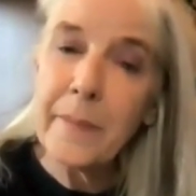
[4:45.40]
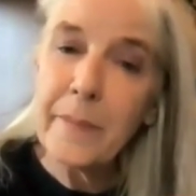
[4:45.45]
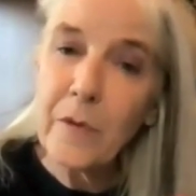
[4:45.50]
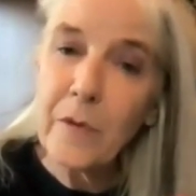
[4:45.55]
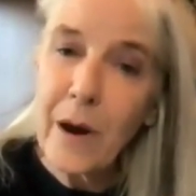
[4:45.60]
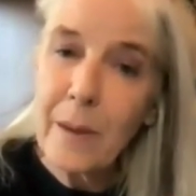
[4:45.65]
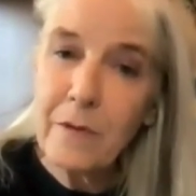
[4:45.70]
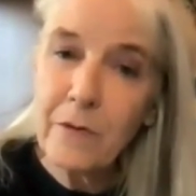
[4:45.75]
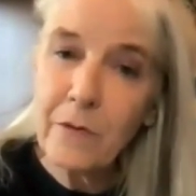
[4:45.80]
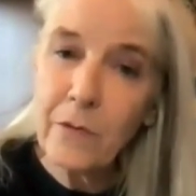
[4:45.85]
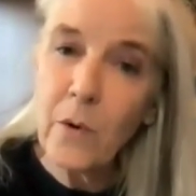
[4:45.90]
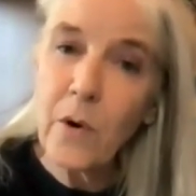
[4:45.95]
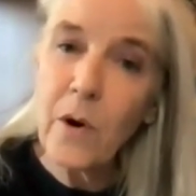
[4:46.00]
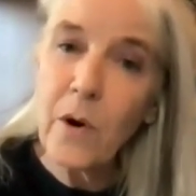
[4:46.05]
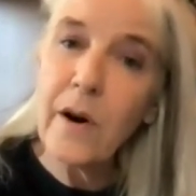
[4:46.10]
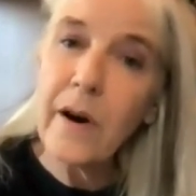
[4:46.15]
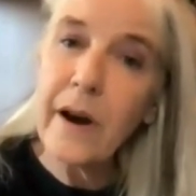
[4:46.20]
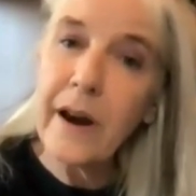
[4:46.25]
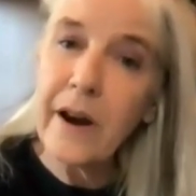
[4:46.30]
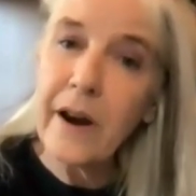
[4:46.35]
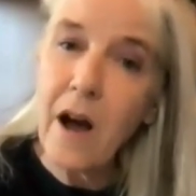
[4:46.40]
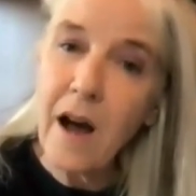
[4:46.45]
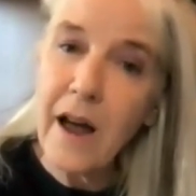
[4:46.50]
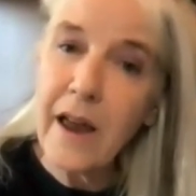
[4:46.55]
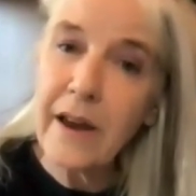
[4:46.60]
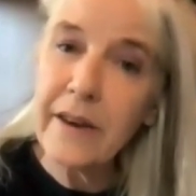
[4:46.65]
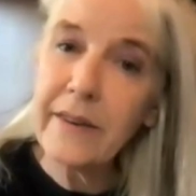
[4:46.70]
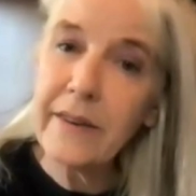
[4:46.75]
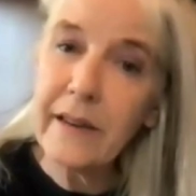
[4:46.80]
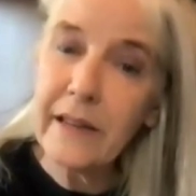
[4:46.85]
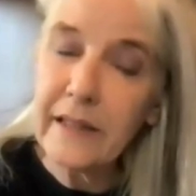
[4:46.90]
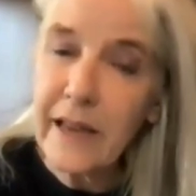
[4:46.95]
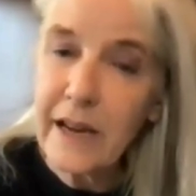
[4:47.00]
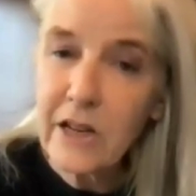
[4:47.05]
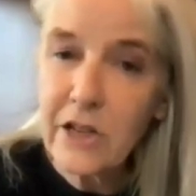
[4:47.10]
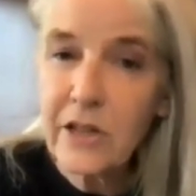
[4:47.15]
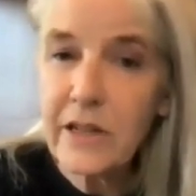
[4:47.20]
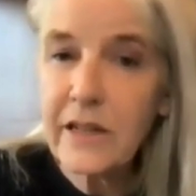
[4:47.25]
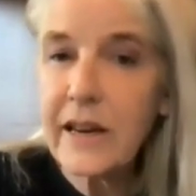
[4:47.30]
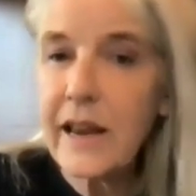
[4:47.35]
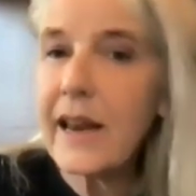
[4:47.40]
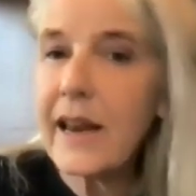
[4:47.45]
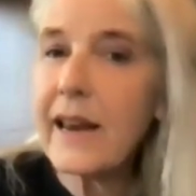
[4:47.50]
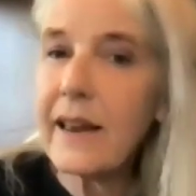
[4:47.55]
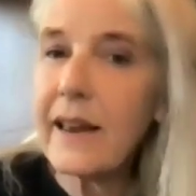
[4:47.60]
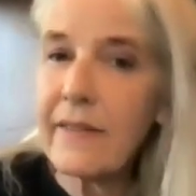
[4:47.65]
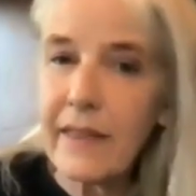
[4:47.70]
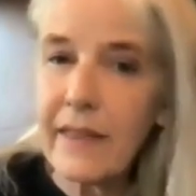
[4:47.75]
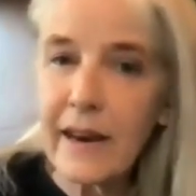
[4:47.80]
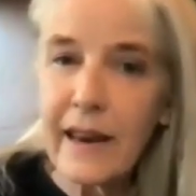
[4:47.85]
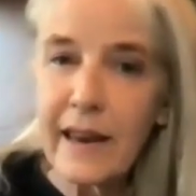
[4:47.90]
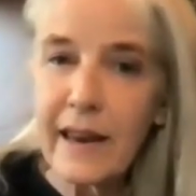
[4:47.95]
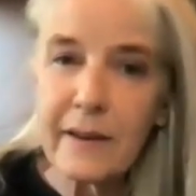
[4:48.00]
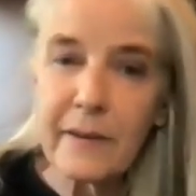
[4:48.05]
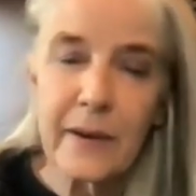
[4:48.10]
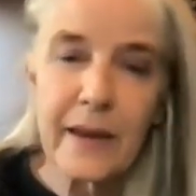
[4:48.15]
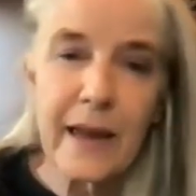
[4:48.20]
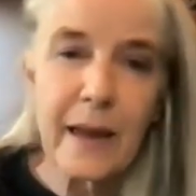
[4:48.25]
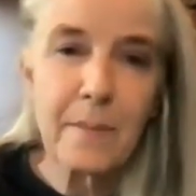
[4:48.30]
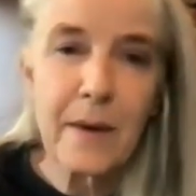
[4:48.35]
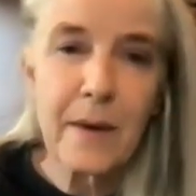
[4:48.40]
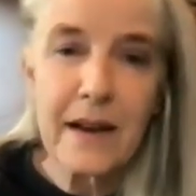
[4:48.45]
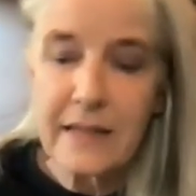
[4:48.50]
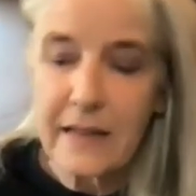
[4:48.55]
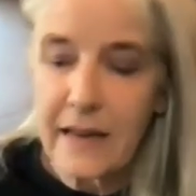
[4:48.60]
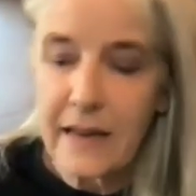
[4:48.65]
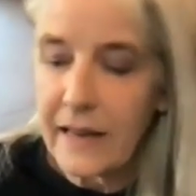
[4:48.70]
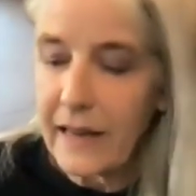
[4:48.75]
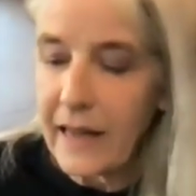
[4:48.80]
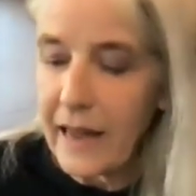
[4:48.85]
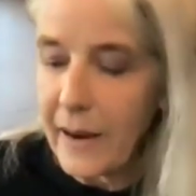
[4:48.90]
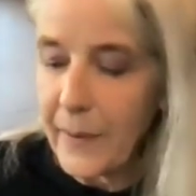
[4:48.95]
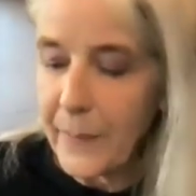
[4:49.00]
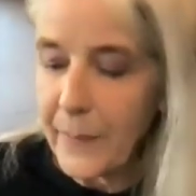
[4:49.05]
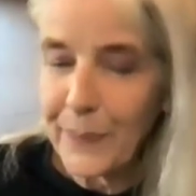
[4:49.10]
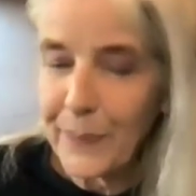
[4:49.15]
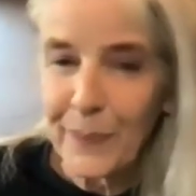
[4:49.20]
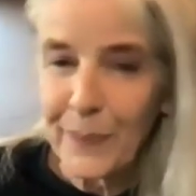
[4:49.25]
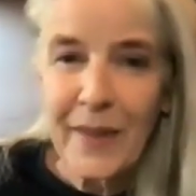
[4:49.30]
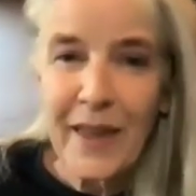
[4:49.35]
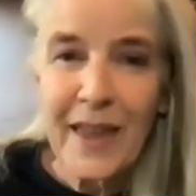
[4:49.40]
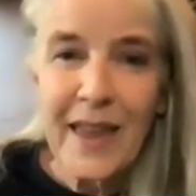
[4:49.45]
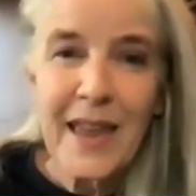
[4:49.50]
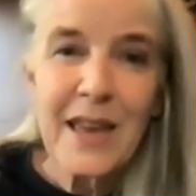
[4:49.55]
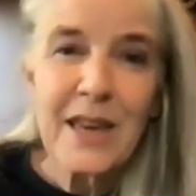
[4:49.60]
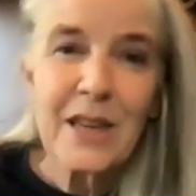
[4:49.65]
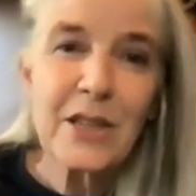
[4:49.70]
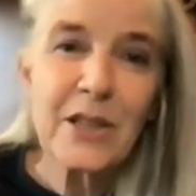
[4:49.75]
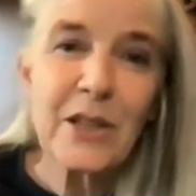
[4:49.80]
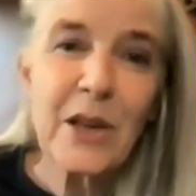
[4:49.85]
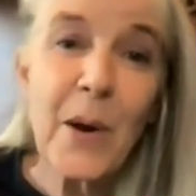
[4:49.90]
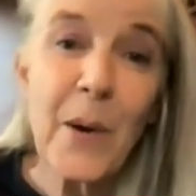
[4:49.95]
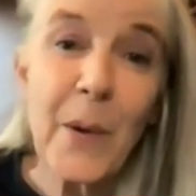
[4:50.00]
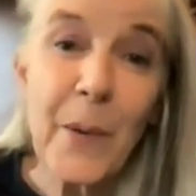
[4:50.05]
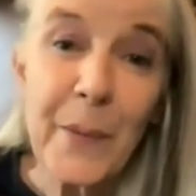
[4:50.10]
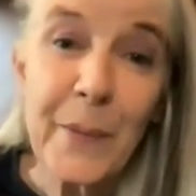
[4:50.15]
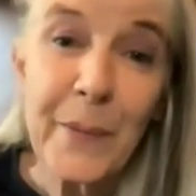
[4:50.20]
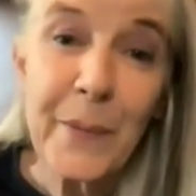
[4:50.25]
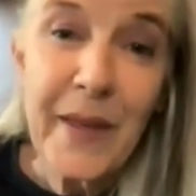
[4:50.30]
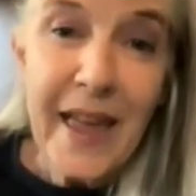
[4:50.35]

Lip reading: right before and on election day, and then I came back to LA. So,